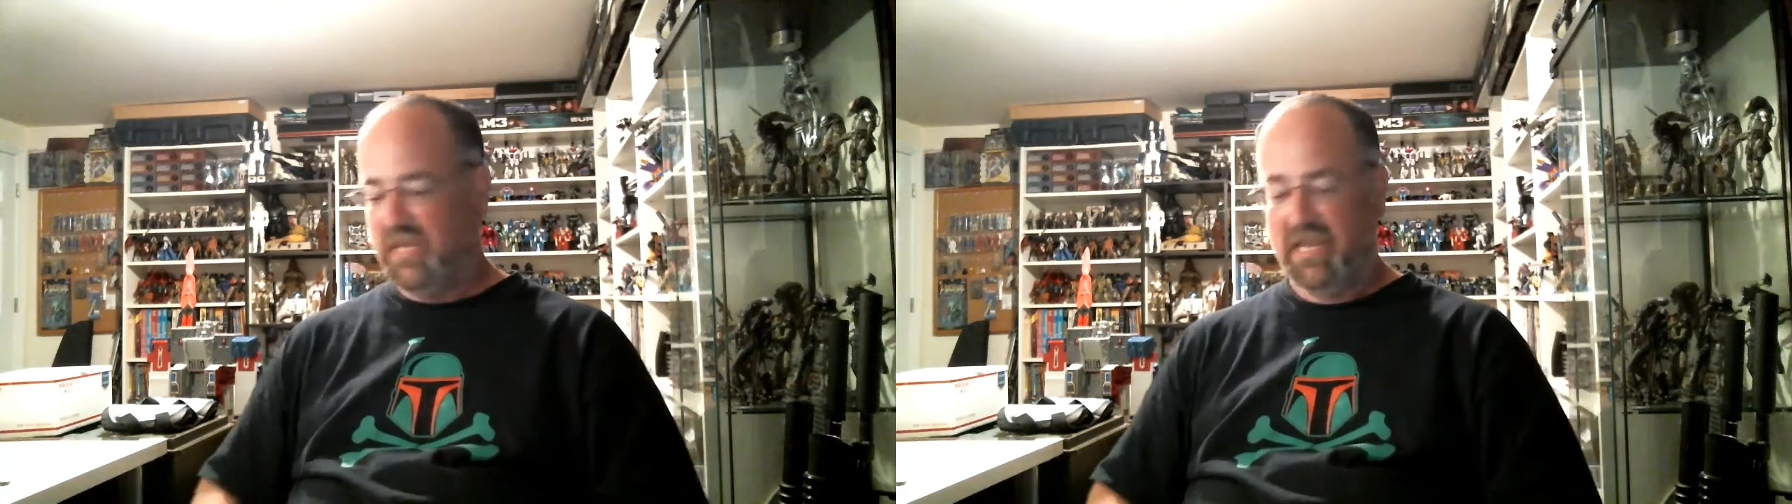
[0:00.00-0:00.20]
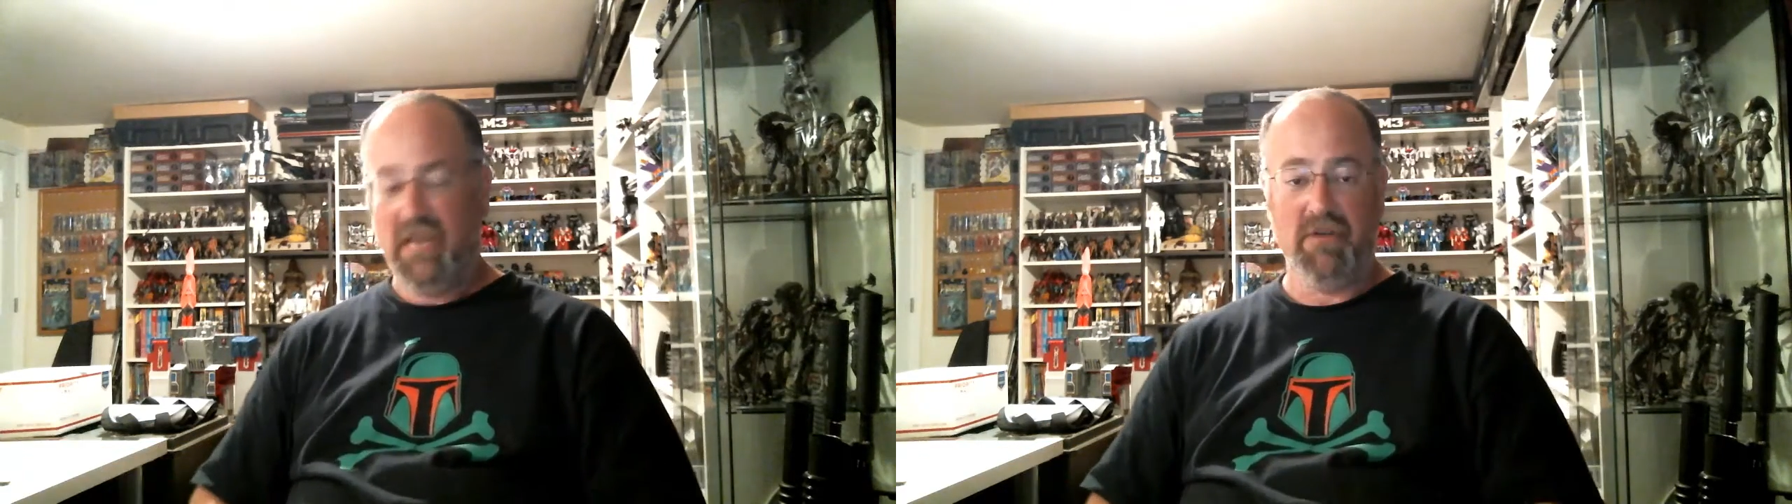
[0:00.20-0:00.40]

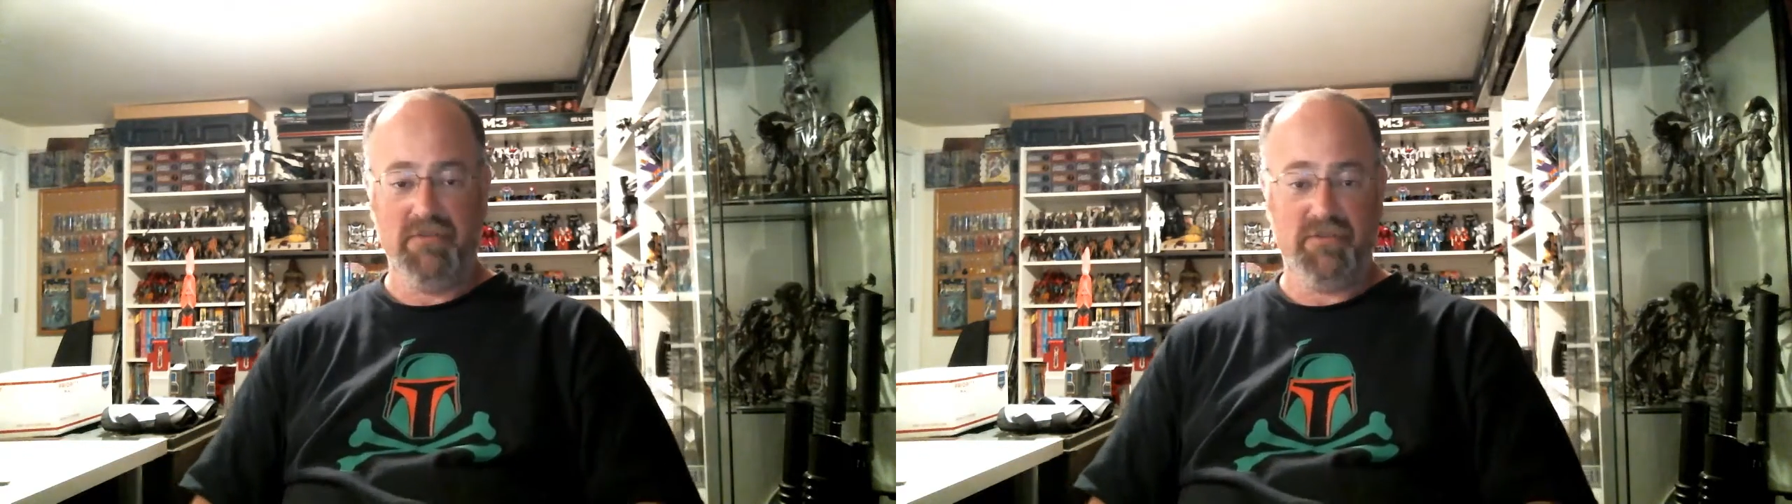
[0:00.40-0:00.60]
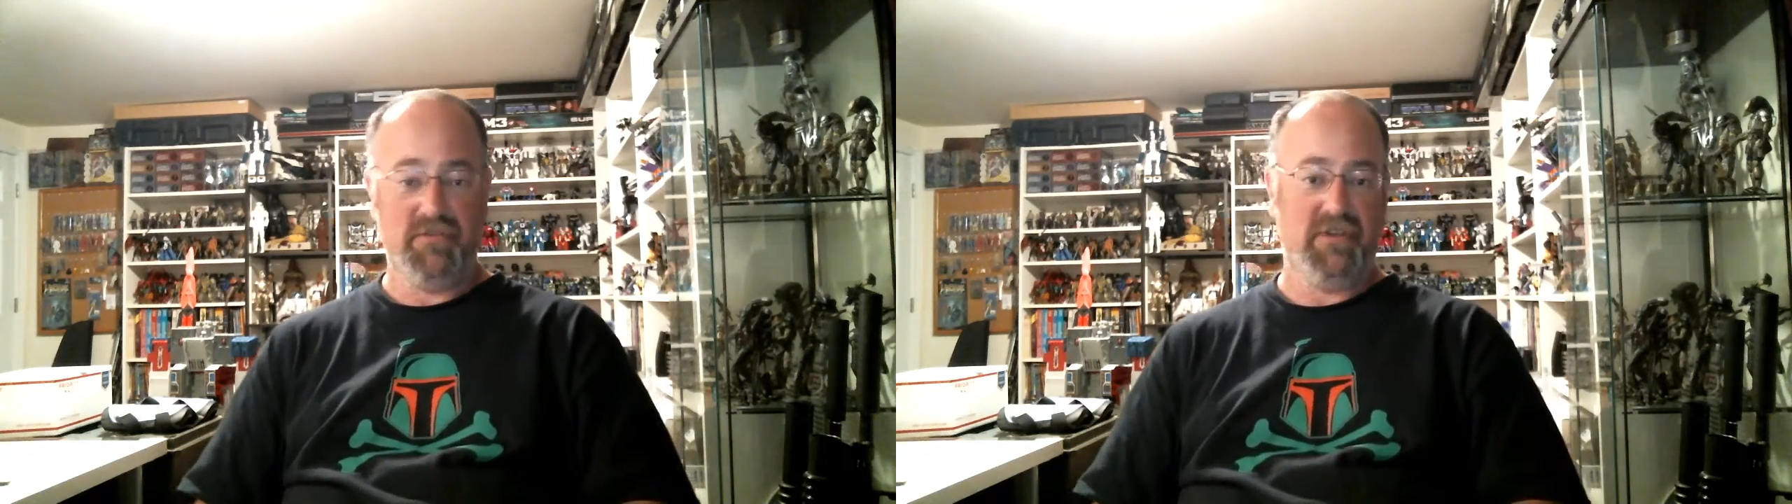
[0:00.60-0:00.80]

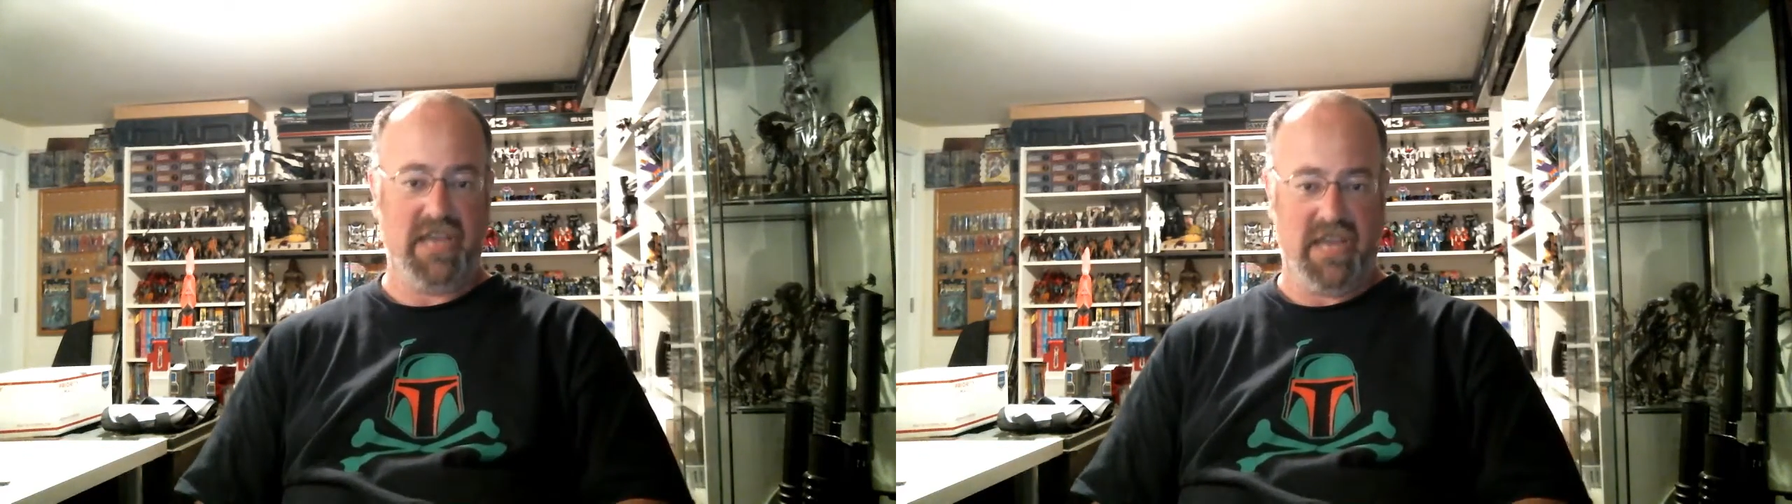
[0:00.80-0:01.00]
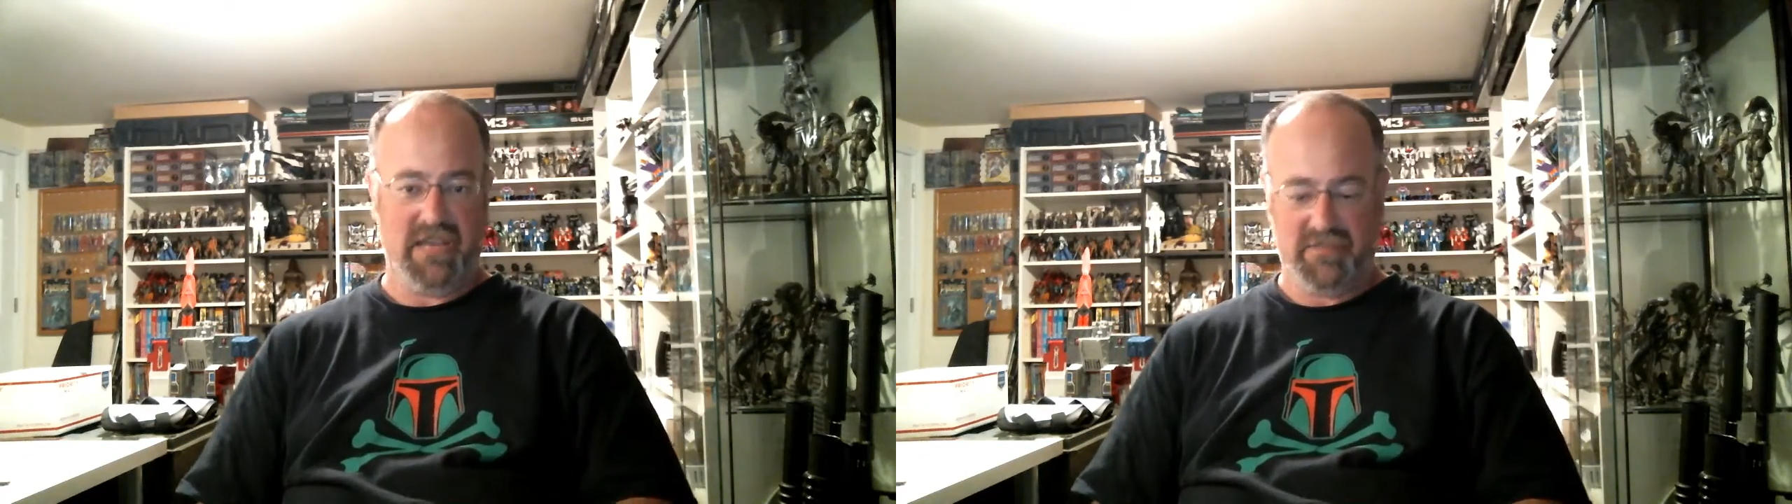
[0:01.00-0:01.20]
heroes or good
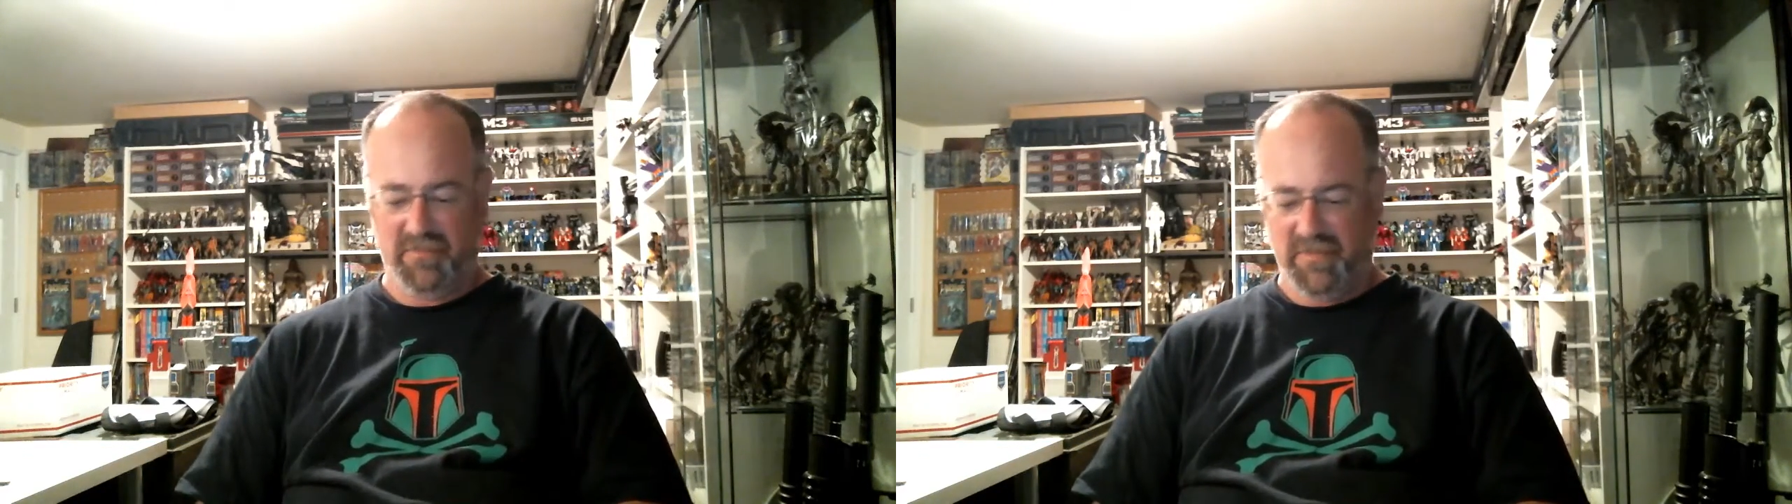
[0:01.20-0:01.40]
guys.